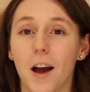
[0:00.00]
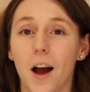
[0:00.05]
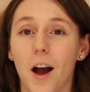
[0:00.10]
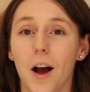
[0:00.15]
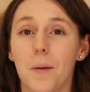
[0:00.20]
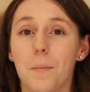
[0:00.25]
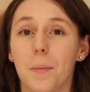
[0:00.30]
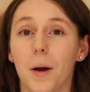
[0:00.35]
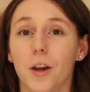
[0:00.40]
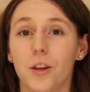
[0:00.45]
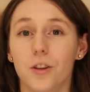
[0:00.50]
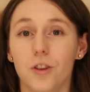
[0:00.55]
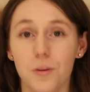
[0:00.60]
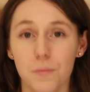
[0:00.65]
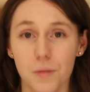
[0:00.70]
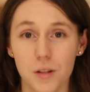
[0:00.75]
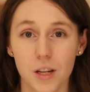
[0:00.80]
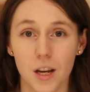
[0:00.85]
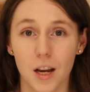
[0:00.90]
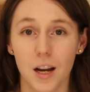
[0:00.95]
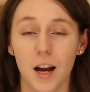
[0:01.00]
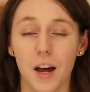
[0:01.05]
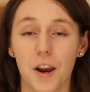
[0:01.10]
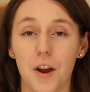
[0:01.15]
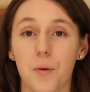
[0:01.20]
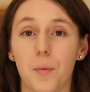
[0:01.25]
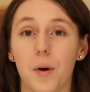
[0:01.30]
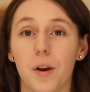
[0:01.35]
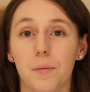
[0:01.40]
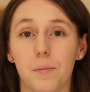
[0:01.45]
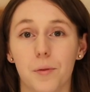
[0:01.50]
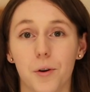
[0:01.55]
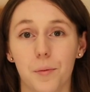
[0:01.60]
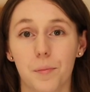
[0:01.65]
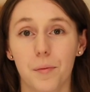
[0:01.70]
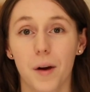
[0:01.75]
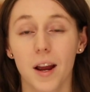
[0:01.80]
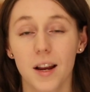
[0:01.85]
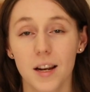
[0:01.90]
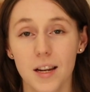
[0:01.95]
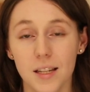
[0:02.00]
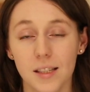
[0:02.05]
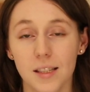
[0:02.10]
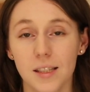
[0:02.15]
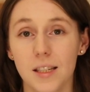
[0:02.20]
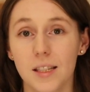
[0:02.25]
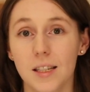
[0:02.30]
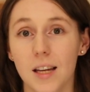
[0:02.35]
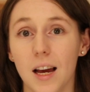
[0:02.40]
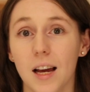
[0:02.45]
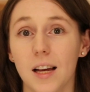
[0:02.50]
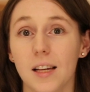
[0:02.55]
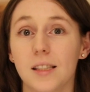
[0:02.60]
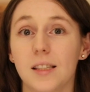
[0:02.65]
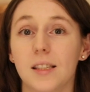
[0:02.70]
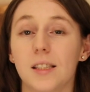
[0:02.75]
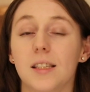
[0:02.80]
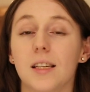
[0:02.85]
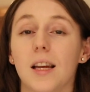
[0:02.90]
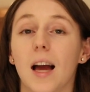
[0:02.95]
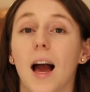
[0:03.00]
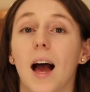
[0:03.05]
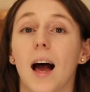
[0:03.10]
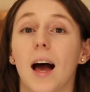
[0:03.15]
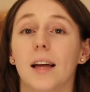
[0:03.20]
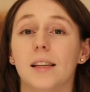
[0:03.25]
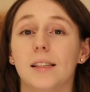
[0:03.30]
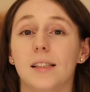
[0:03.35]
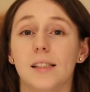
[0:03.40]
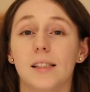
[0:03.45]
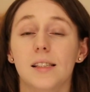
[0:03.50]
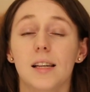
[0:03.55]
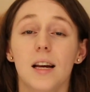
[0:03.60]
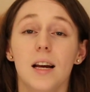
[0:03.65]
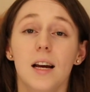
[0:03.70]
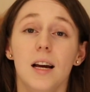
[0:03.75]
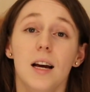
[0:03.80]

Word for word: Um, but I humoured her and I went and bought a pregnancy test and